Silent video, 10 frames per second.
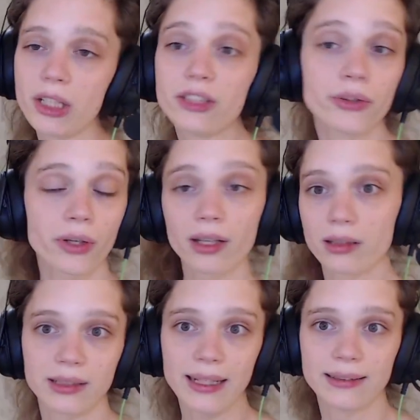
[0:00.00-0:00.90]
a
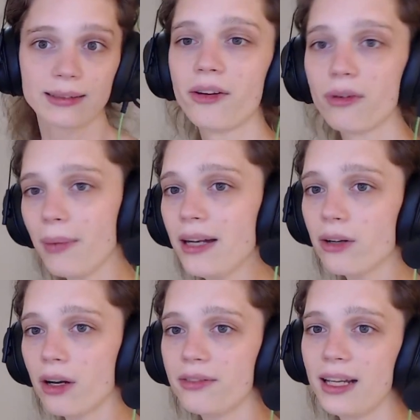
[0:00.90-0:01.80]
circular disk. The remainder
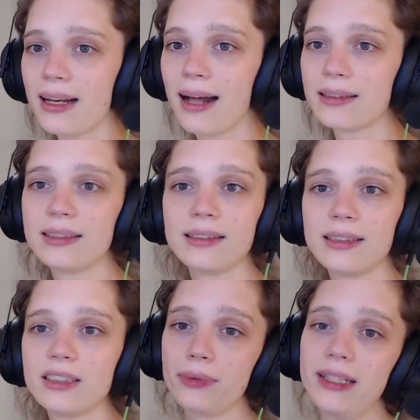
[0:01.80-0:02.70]
of the analysis
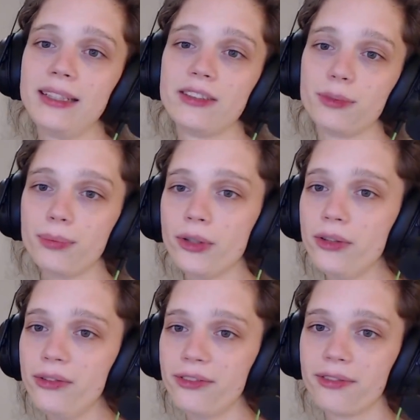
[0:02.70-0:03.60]
is we need to
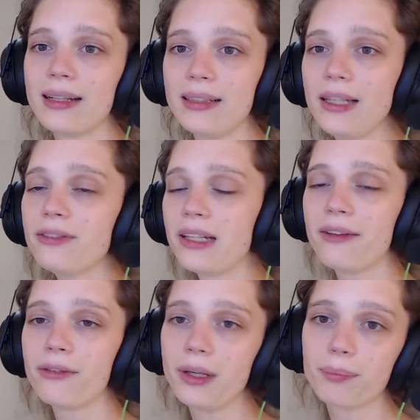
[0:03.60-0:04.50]
prove that even
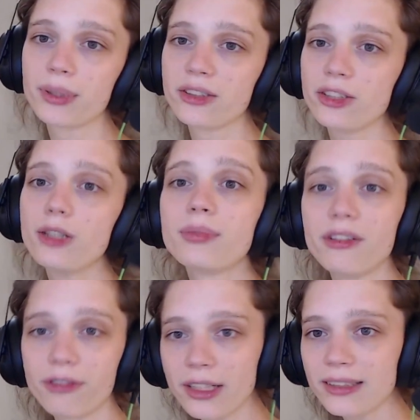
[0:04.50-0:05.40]
if we perturb the
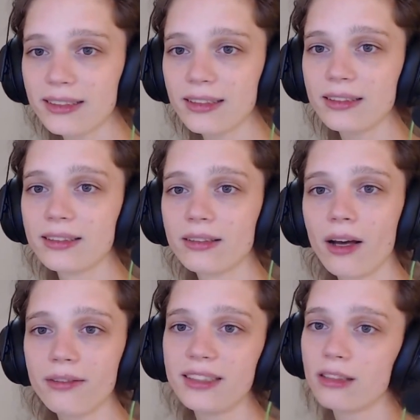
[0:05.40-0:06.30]
vertices
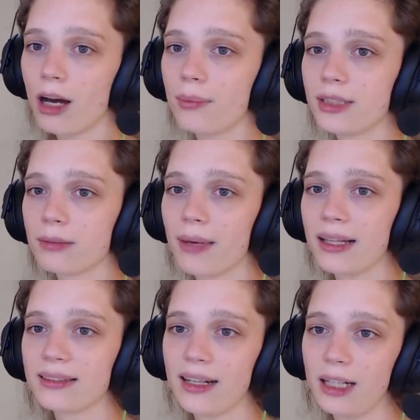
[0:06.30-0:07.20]
of this object by
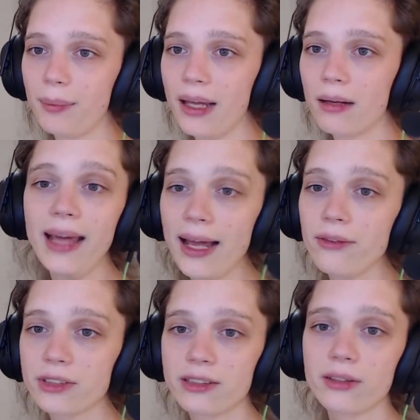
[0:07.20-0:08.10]
a tiny bit, the end
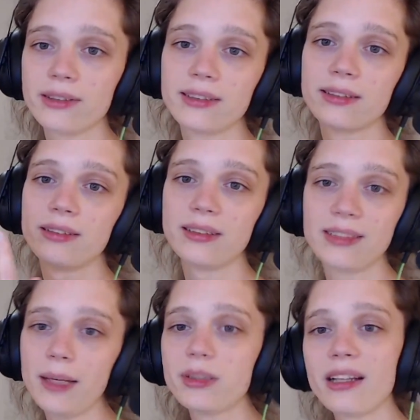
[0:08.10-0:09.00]
result, the
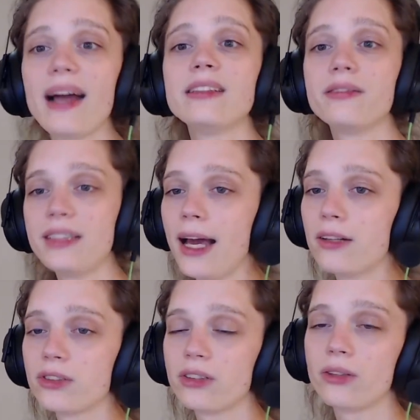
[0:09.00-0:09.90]
same slice of the end
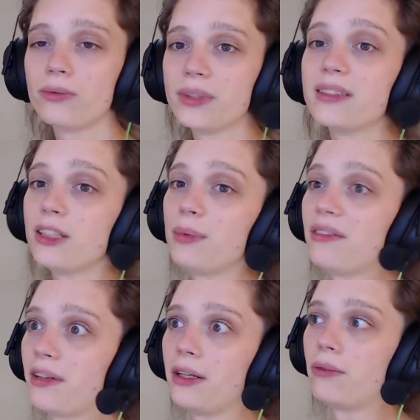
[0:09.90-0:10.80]
result, will still be
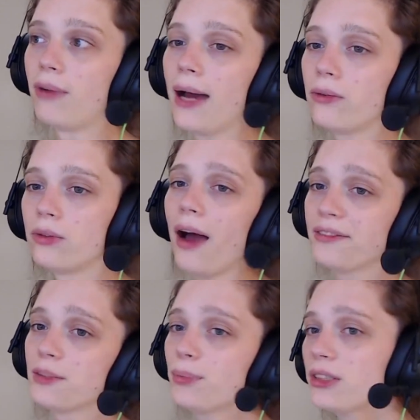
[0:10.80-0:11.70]
very round.
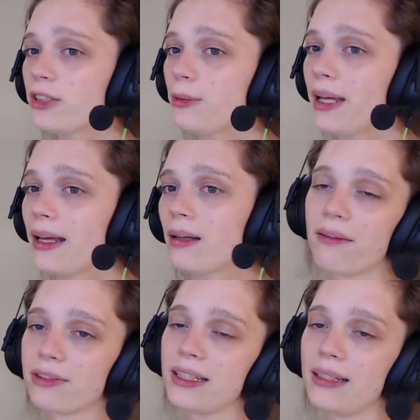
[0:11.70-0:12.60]
After perturbing,
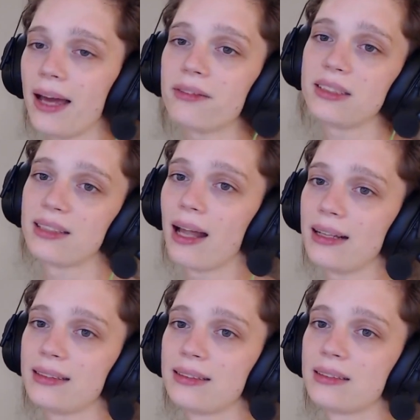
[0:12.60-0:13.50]
every
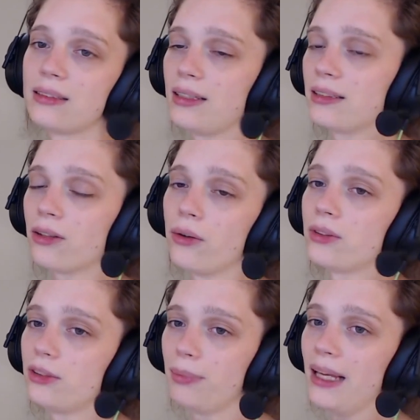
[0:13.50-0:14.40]
slice is going
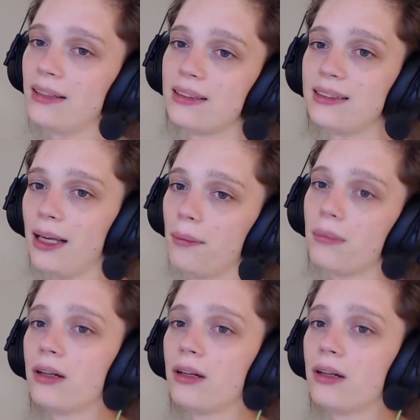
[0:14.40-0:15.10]
to be the same,